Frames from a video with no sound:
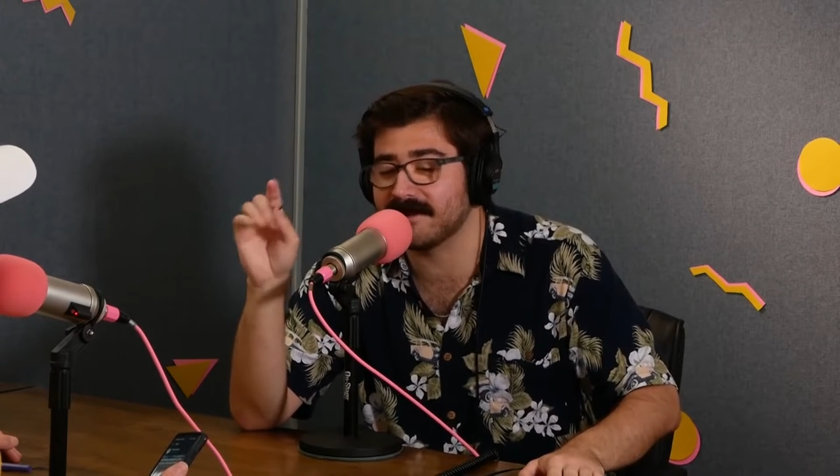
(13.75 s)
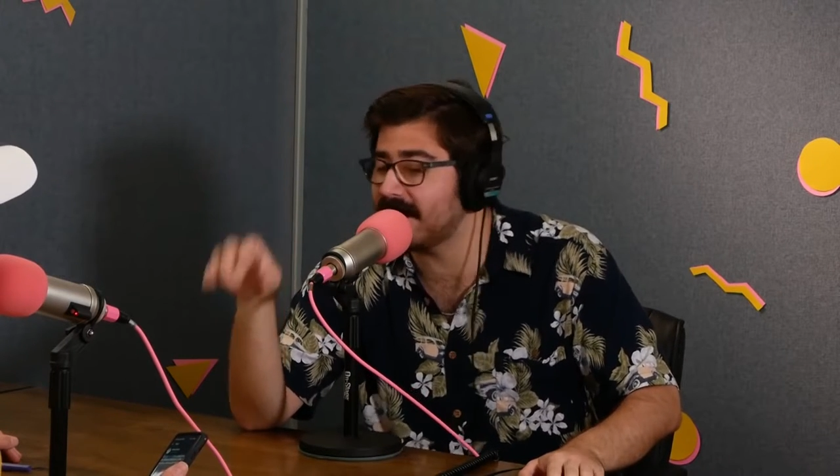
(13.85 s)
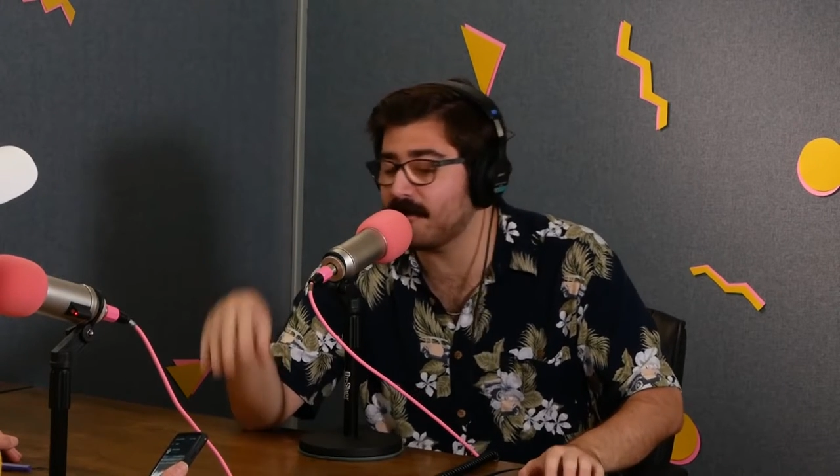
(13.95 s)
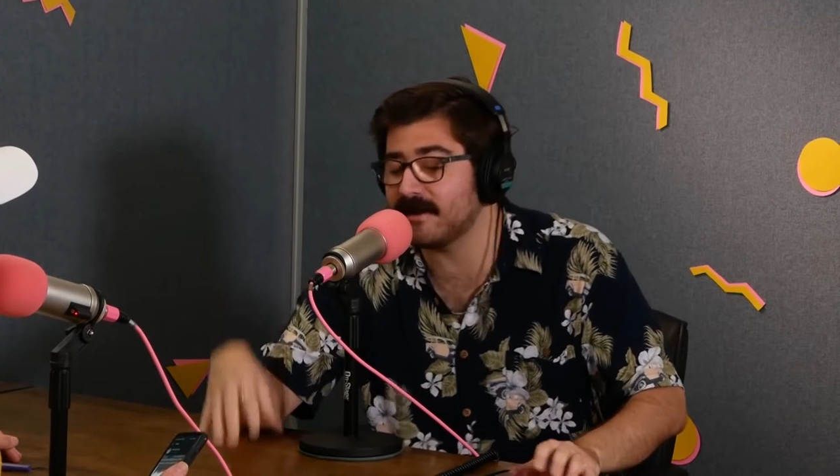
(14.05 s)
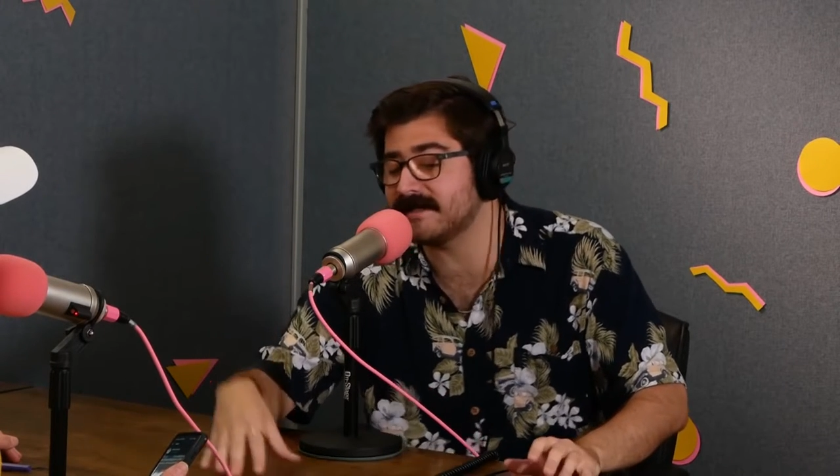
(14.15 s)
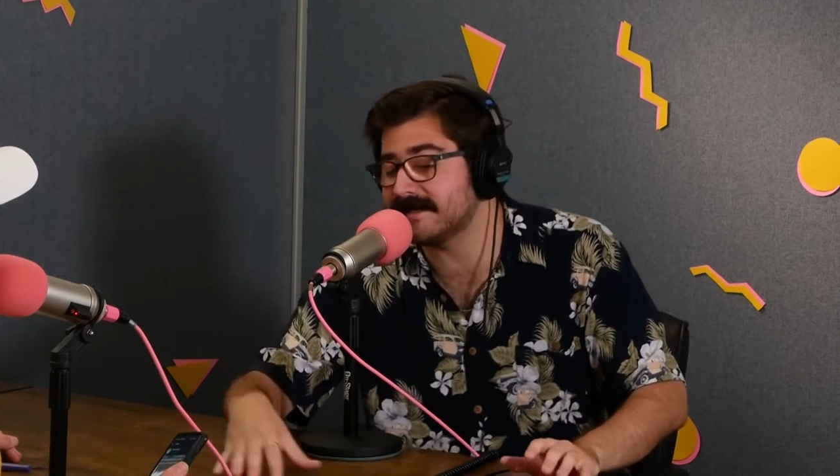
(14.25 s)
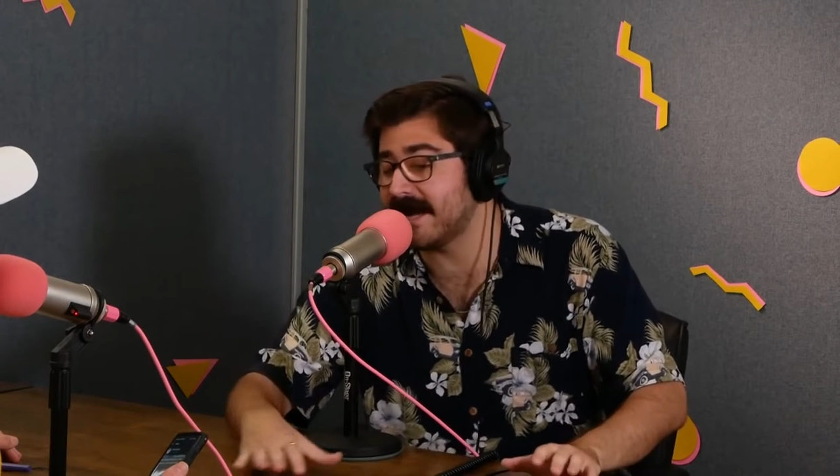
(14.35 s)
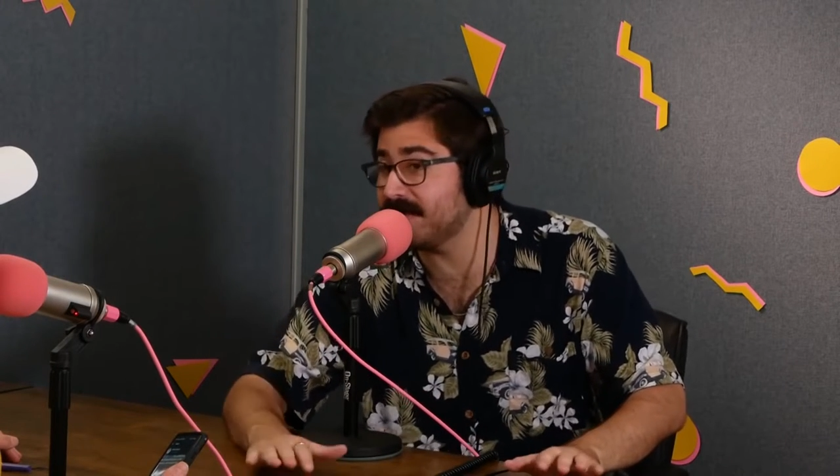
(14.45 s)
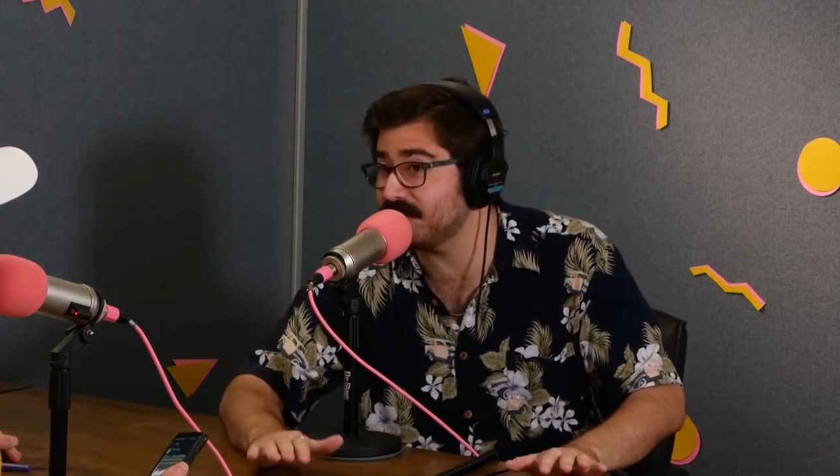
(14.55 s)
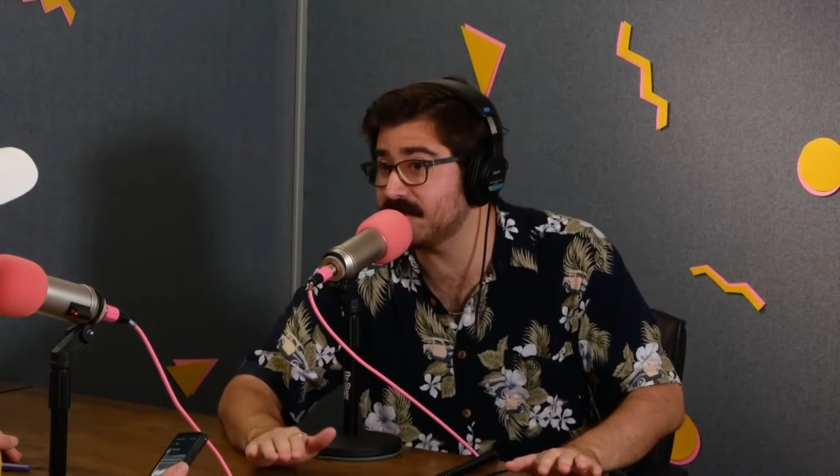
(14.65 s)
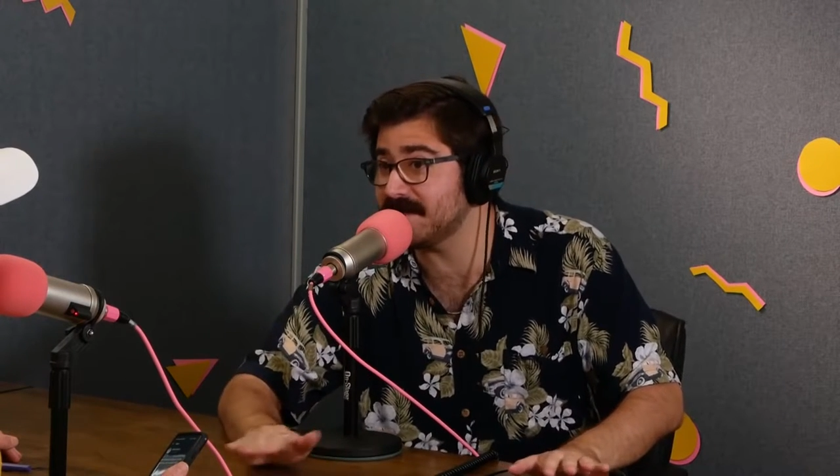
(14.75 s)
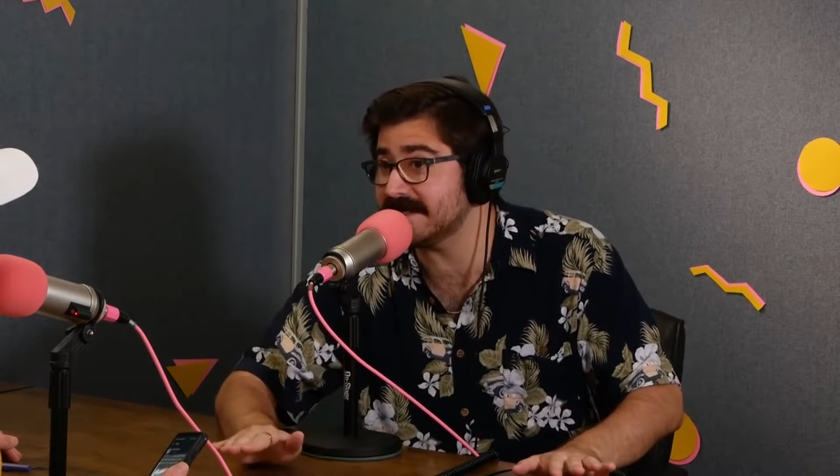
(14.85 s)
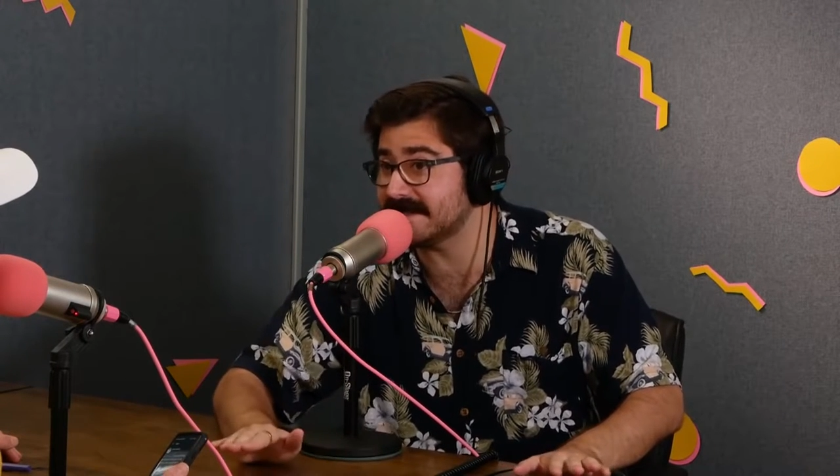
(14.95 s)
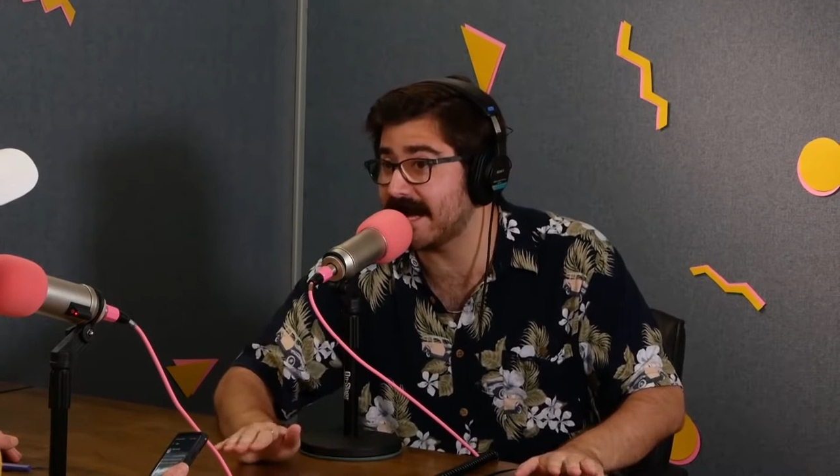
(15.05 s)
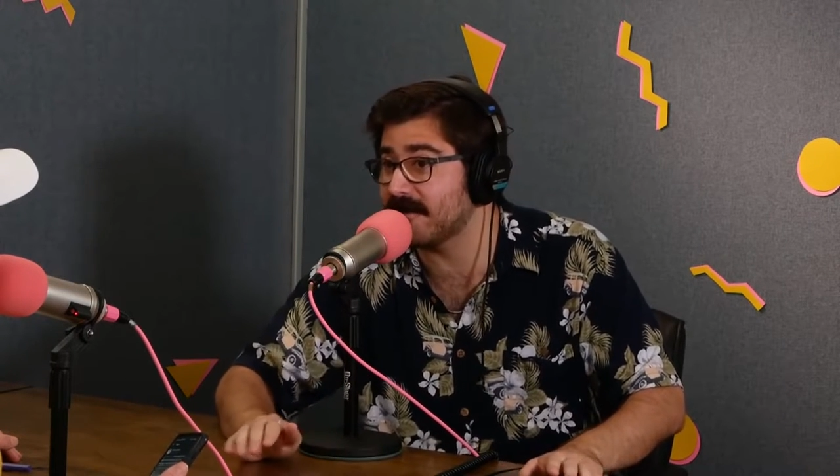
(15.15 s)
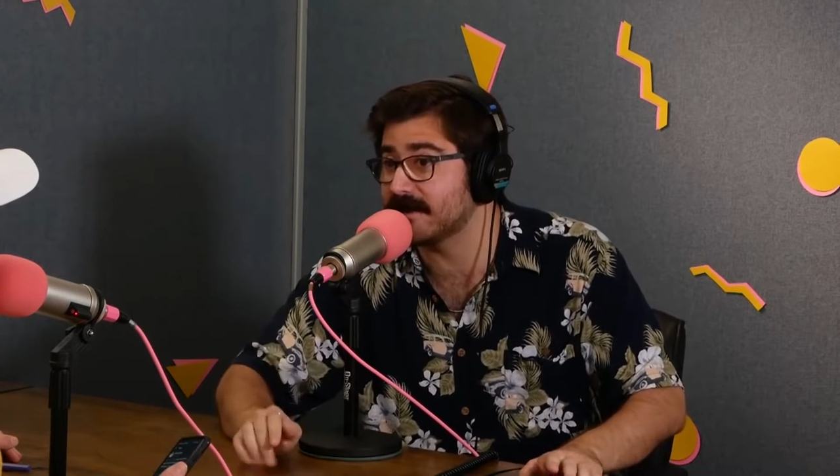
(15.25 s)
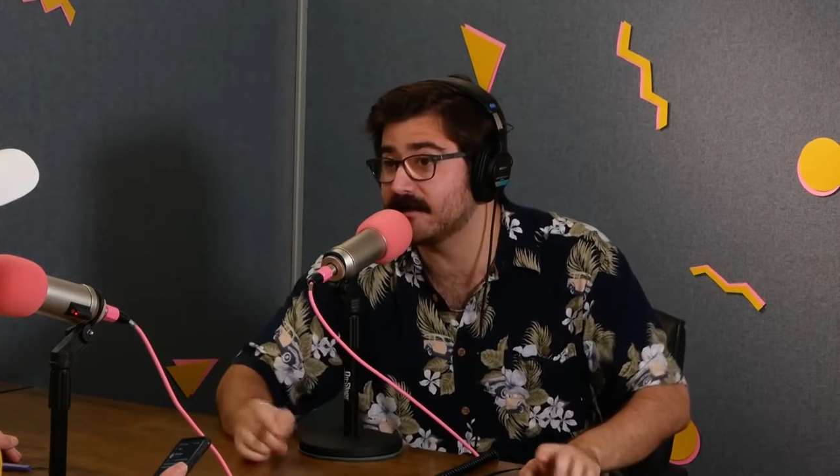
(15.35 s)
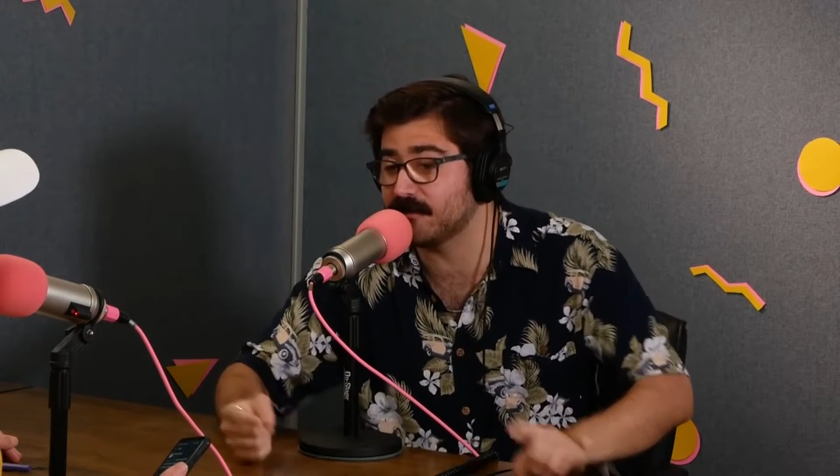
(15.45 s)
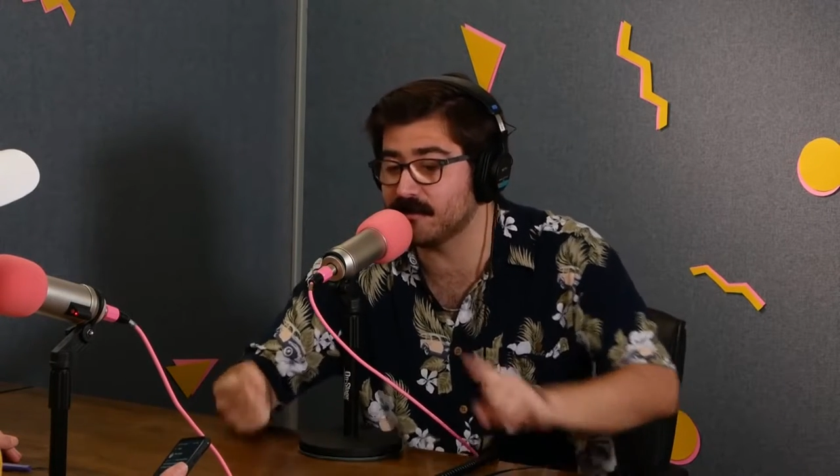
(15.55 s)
and it's not to be scary.